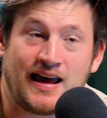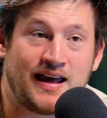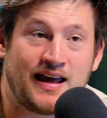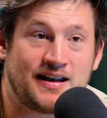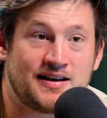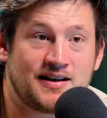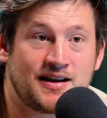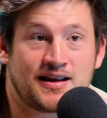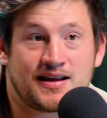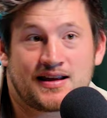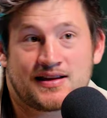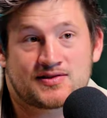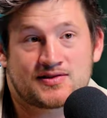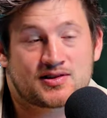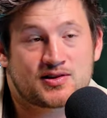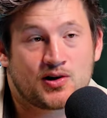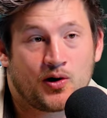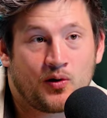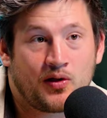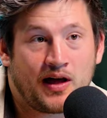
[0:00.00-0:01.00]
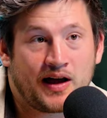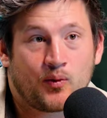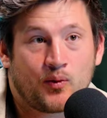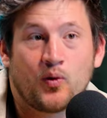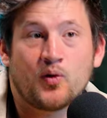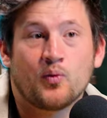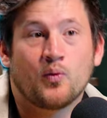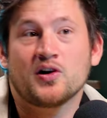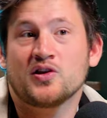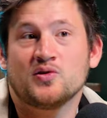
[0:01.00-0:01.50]
And so, like,
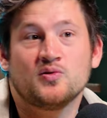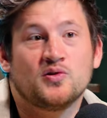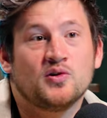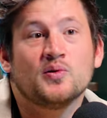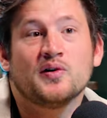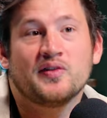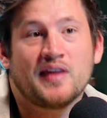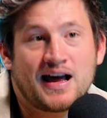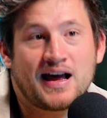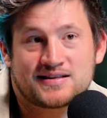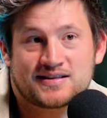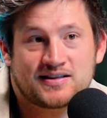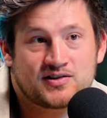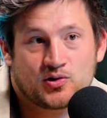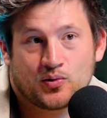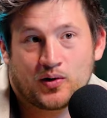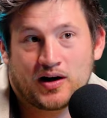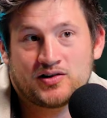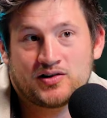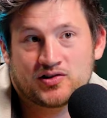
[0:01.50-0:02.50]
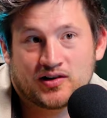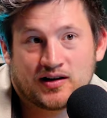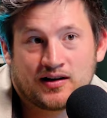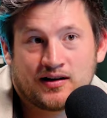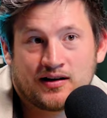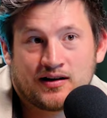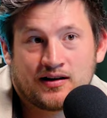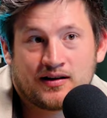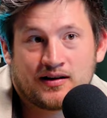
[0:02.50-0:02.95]
what, what do you do in that situation?